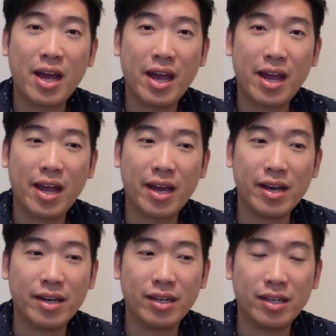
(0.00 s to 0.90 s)

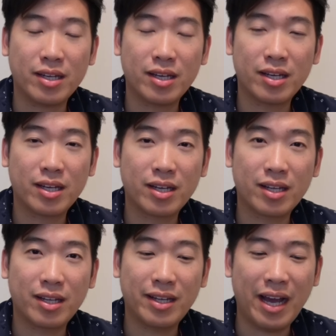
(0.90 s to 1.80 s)
And
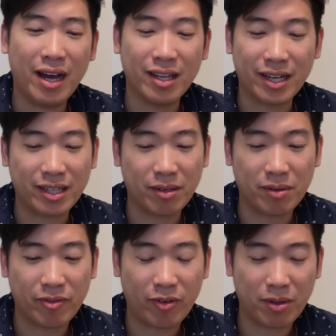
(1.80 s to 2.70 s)
yeah,
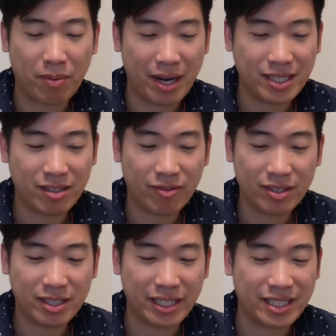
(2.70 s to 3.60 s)
for the price
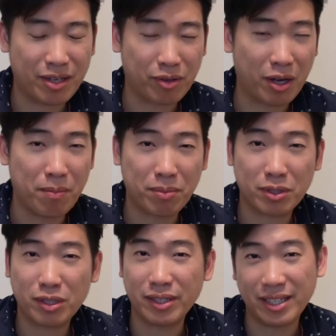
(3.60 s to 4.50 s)
difference, they sound
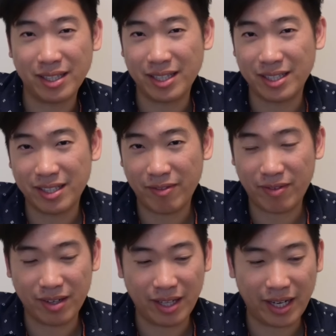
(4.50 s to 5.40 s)
completely
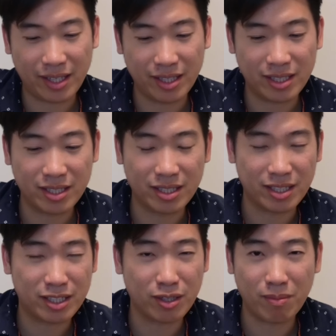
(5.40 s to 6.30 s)
different. This is
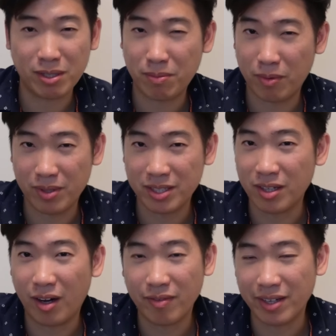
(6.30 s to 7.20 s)
just so much more
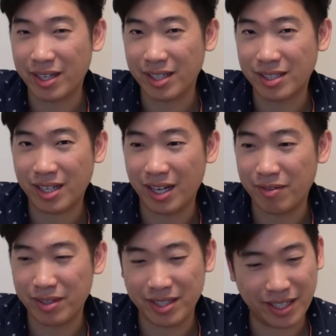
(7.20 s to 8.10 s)
resolving. It's kind
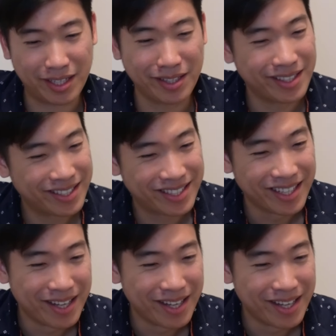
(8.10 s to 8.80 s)
of ridiculous.